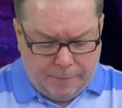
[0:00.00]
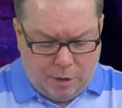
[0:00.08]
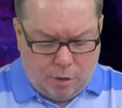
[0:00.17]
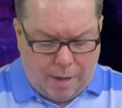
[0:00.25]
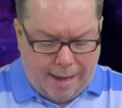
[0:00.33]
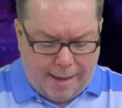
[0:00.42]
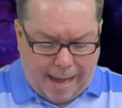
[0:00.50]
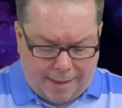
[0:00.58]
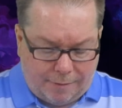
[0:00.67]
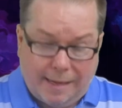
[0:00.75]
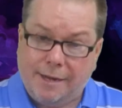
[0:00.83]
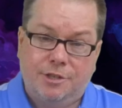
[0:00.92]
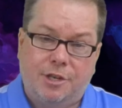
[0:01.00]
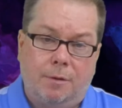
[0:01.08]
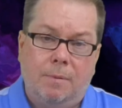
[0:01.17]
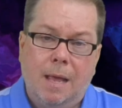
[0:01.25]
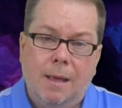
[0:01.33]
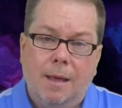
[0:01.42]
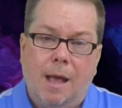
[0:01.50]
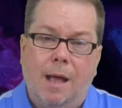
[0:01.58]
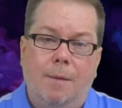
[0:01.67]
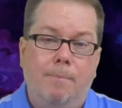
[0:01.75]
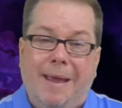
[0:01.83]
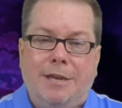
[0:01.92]
You know, athletics are
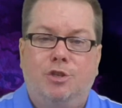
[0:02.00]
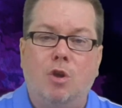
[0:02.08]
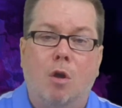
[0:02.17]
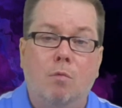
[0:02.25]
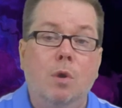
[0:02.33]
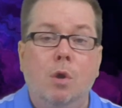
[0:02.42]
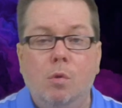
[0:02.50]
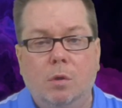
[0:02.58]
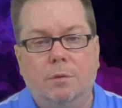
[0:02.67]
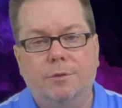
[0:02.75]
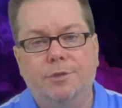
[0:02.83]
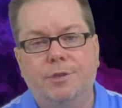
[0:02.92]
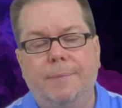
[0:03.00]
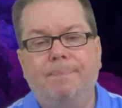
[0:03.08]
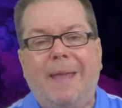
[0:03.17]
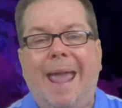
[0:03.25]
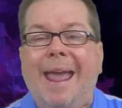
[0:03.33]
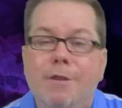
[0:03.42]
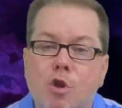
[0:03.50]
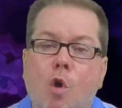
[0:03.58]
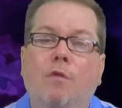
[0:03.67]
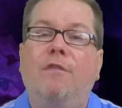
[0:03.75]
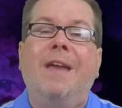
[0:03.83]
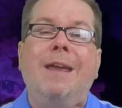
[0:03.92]
uh, based on rules and no
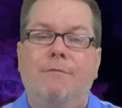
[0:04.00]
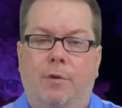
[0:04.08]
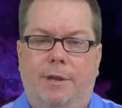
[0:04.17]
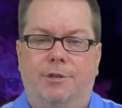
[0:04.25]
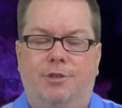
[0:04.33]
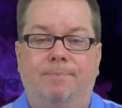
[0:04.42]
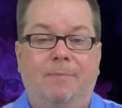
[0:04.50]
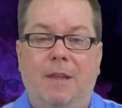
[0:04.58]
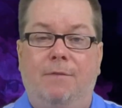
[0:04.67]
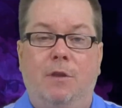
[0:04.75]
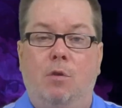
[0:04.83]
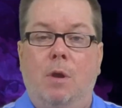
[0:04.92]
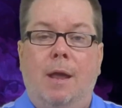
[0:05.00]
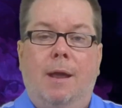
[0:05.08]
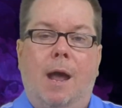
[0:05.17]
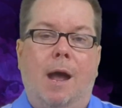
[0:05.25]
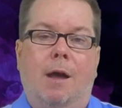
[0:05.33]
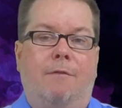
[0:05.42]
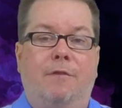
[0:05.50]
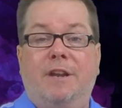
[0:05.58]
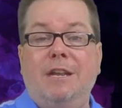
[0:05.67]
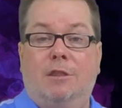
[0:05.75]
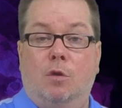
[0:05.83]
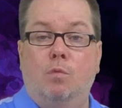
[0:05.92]
favorites. If you uh,
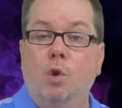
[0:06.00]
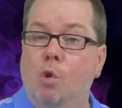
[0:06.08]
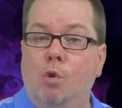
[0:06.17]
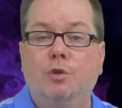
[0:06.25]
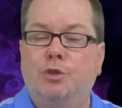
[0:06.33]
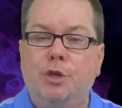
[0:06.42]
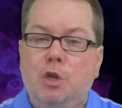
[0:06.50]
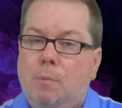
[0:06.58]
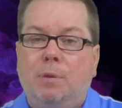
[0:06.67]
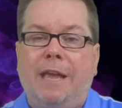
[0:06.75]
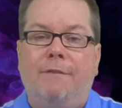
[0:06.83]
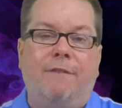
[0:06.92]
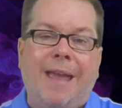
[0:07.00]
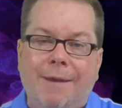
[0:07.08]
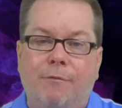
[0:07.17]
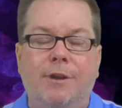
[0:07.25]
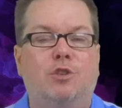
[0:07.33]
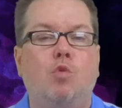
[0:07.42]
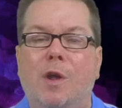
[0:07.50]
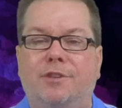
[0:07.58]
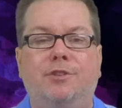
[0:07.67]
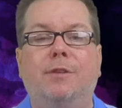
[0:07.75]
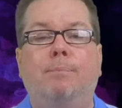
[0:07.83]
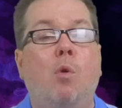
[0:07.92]
forget the rules or you play favorites,
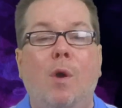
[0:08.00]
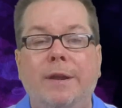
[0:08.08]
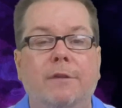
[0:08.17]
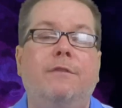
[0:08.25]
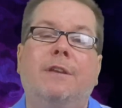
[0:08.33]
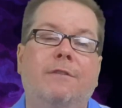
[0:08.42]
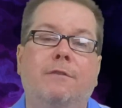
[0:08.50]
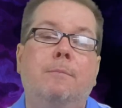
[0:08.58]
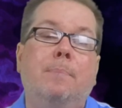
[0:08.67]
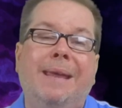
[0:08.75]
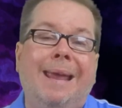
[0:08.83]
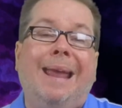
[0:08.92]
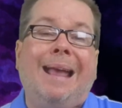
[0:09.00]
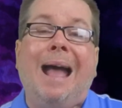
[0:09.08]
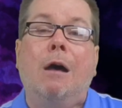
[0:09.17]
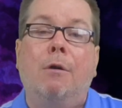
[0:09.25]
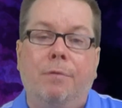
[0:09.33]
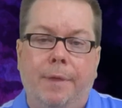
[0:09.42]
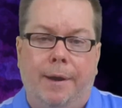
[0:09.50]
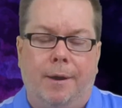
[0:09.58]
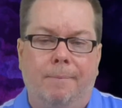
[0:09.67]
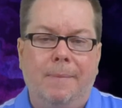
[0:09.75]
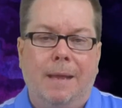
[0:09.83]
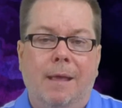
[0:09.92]
what's the point of even being out there?
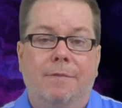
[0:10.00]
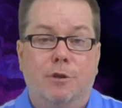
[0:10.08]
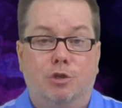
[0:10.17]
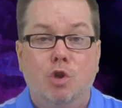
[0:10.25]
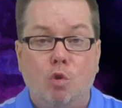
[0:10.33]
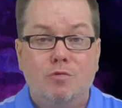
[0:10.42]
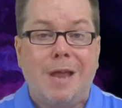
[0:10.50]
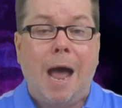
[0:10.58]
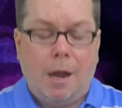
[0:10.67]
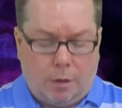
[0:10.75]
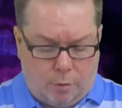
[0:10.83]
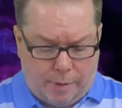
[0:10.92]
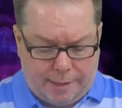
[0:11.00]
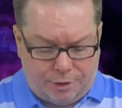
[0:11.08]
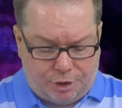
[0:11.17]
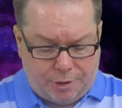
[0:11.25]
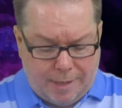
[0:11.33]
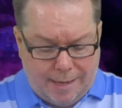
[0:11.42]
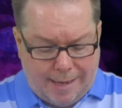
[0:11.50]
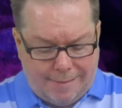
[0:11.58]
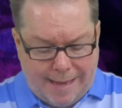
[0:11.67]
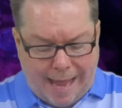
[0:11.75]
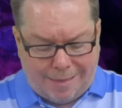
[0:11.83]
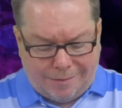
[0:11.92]
There's no tolerance in
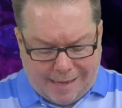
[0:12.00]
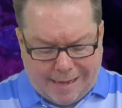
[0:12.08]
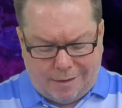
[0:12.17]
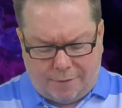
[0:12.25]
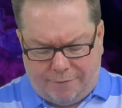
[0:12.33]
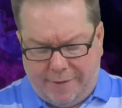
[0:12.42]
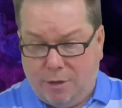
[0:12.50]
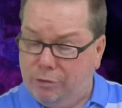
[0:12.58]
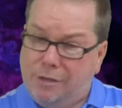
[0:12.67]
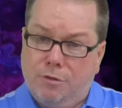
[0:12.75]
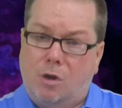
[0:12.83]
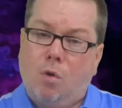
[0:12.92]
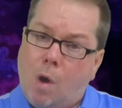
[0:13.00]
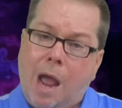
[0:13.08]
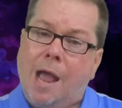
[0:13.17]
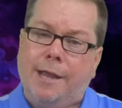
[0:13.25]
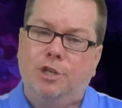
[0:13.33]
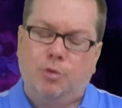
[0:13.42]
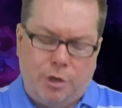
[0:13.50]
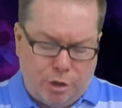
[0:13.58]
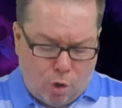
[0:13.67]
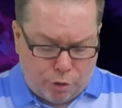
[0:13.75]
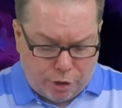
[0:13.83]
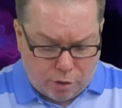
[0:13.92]
the athletic field. In the garage, when you
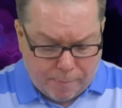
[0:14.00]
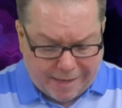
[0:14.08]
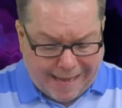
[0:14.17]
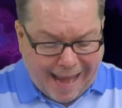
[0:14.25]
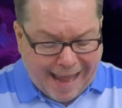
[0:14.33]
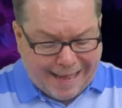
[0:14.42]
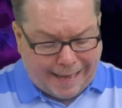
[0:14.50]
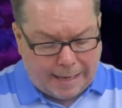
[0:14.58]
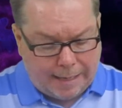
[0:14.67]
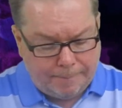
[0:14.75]
go to your mechanic,